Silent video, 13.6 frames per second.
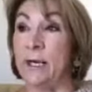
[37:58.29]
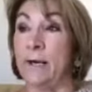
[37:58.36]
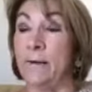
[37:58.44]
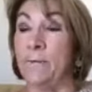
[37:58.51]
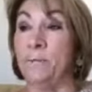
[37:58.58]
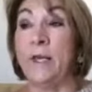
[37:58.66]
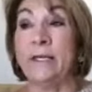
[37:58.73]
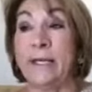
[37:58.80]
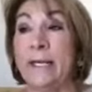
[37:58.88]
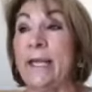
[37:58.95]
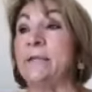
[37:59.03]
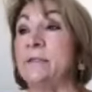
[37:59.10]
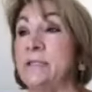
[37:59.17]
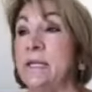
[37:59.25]
Um, and
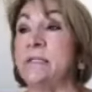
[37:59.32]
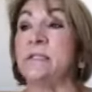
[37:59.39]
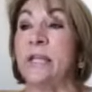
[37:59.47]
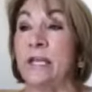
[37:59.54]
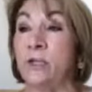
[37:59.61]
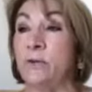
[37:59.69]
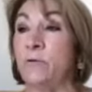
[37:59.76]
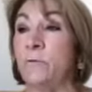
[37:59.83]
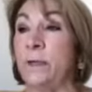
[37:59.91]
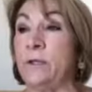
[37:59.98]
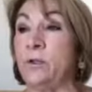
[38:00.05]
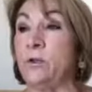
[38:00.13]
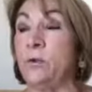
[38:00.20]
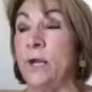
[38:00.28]
again, it says, thank you for
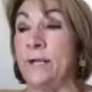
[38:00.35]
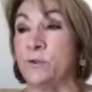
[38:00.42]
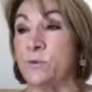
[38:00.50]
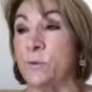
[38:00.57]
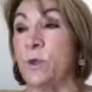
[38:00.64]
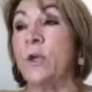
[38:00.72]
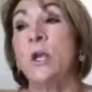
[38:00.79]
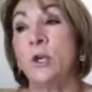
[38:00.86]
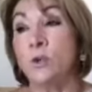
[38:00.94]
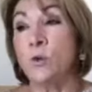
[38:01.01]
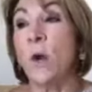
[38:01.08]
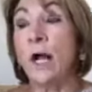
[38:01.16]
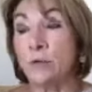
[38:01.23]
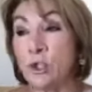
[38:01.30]
being a new customer.
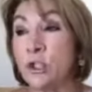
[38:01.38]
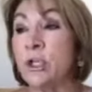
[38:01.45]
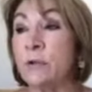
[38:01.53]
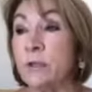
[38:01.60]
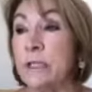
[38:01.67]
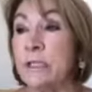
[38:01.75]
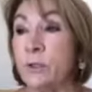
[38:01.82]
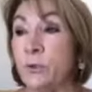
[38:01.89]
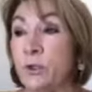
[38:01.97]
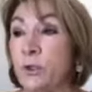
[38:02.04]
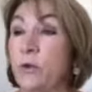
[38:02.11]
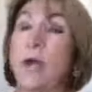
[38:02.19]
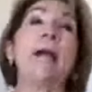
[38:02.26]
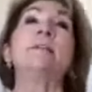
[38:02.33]
So I'll share these with
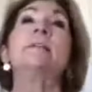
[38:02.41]
you guys.